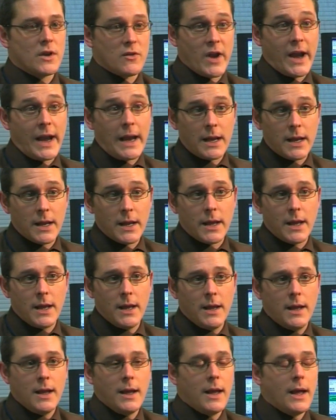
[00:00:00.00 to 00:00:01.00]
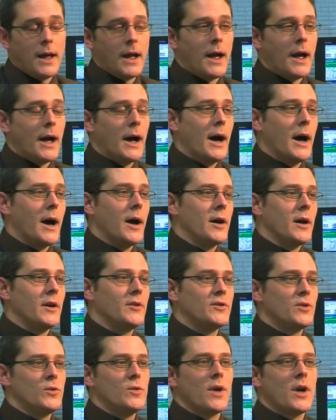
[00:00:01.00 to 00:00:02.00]
directly uh,
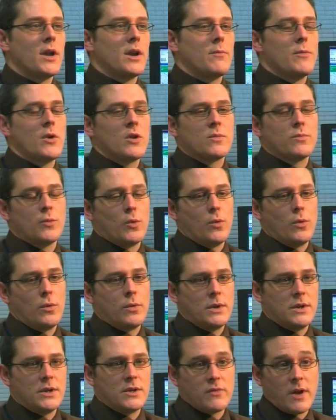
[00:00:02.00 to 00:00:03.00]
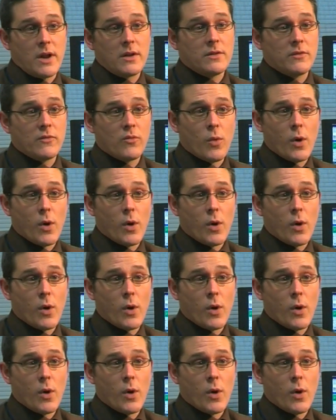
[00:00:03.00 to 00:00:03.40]
and do that in a much more interactive